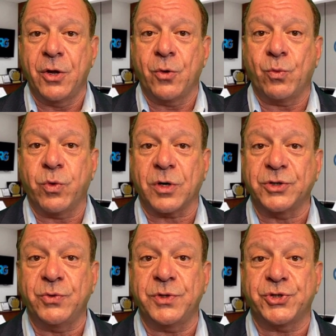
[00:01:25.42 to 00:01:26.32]
Work
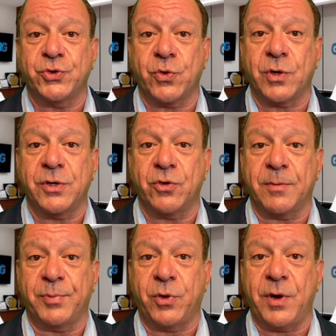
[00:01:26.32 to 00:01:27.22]
to ensure your
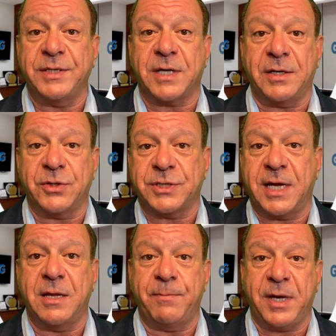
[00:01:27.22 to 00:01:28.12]
employees
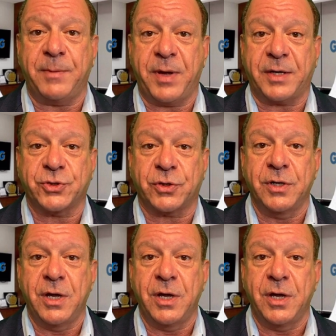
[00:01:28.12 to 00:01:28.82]
understand the big picture.